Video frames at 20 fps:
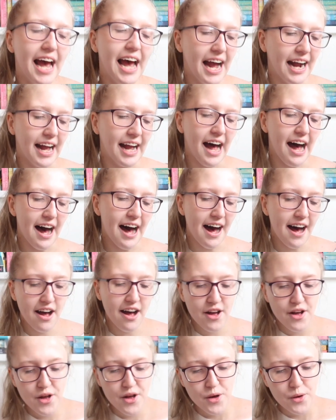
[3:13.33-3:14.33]
I can't
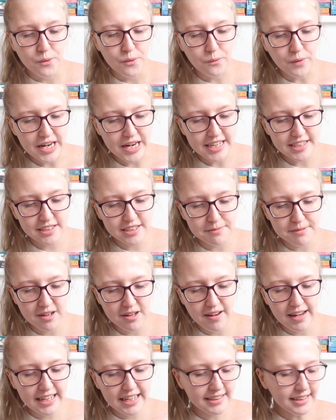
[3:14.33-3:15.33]
wait, to be
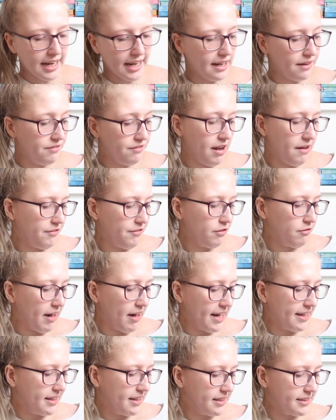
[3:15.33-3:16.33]
honest, and I've never
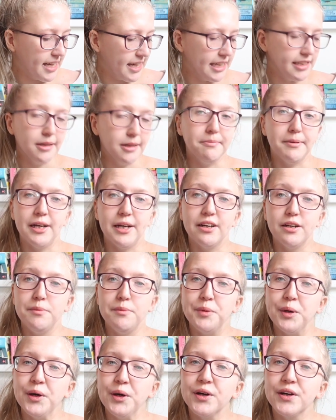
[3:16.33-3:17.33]
read a Tessa Bailey
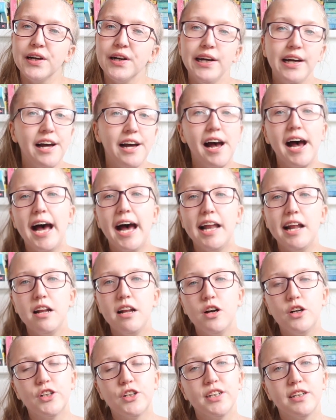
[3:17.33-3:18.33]
book, and I
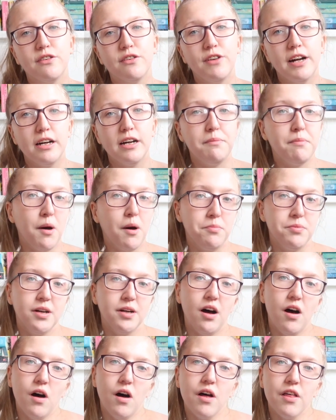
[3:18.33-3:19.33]
know she's a really popular
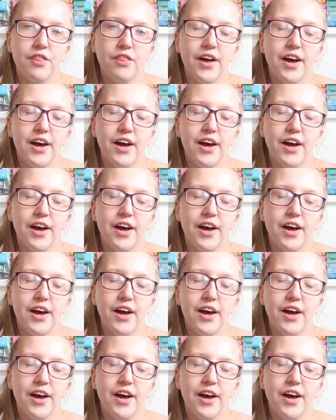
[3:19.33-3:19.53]
author.